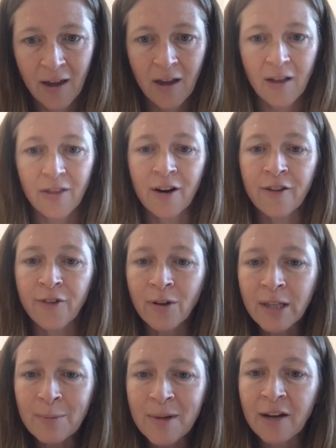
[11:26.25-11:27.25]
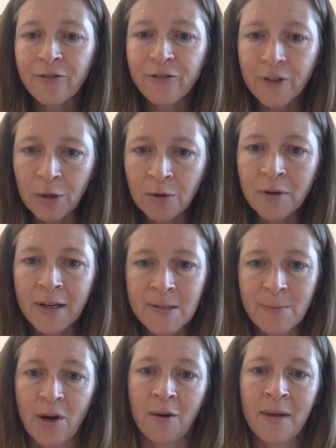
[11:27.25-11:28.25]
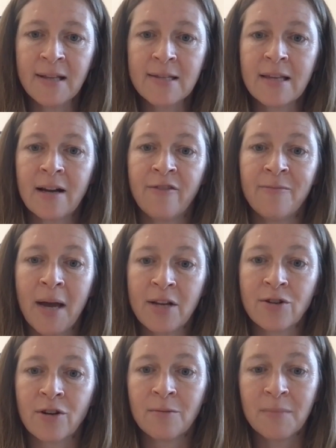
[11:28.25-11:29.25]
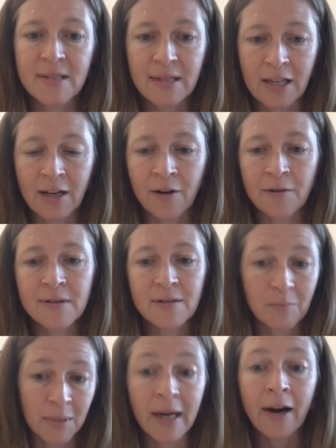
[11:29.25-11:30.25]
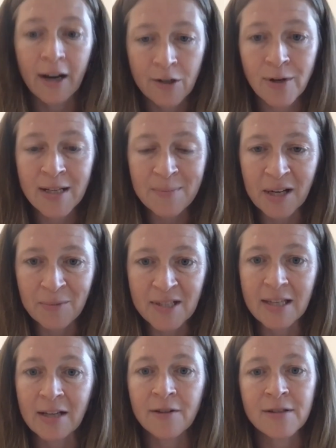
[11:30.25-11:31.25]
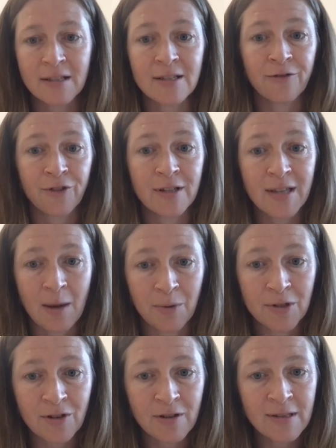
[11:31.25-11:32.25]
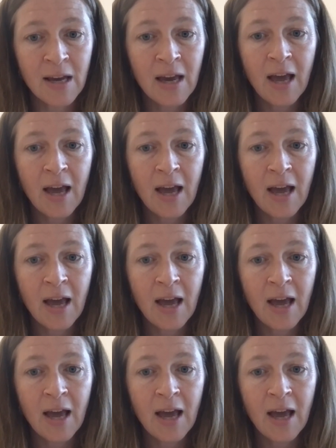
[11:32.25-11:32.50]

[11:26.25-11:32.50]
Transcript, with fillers: Ah. There have only been a few experiments that have measured mosquitoes, malaria-transmitting mosquitoes at different temperatures,